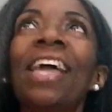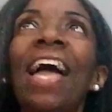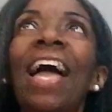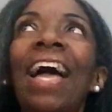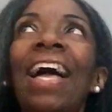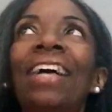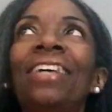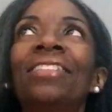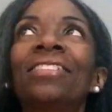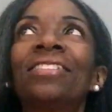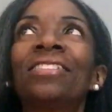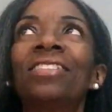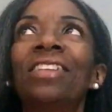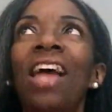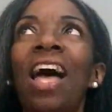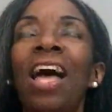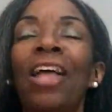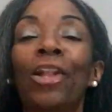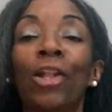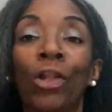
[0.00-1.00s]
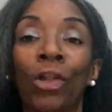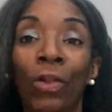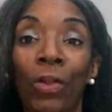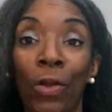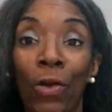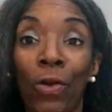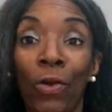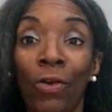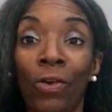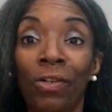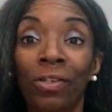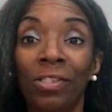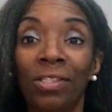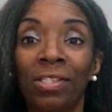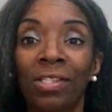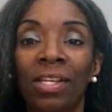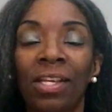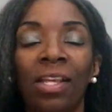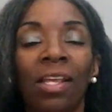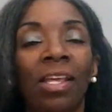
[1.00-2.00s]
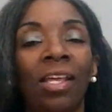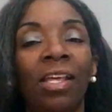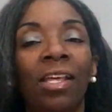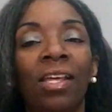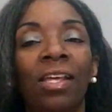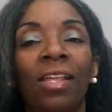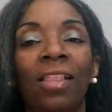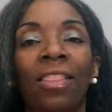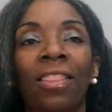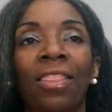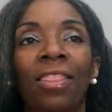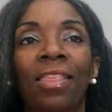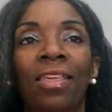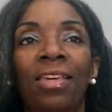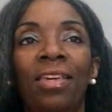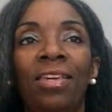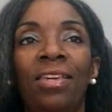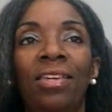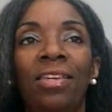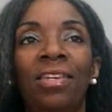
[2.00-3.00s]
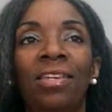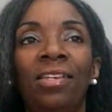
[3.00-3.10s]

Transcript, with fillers: has not learned the